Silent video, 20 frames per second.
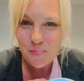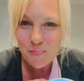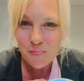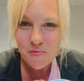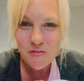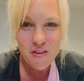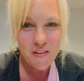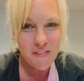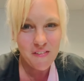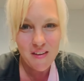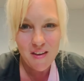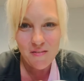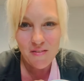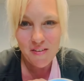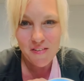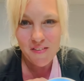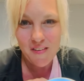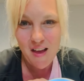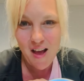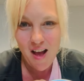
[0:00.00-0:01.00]
just give
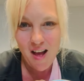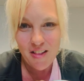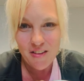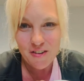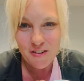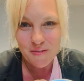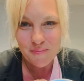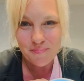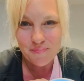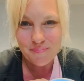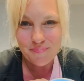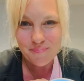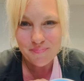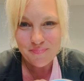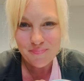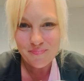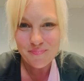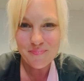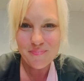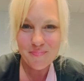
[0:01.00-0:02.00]
us a holler.
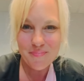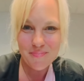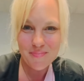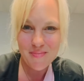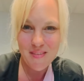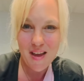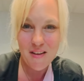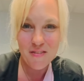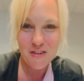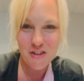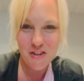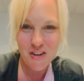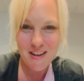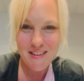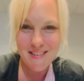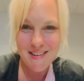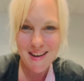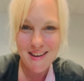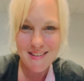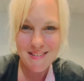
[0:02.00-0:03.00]
Have a
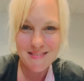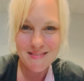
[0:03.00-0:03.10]
great day.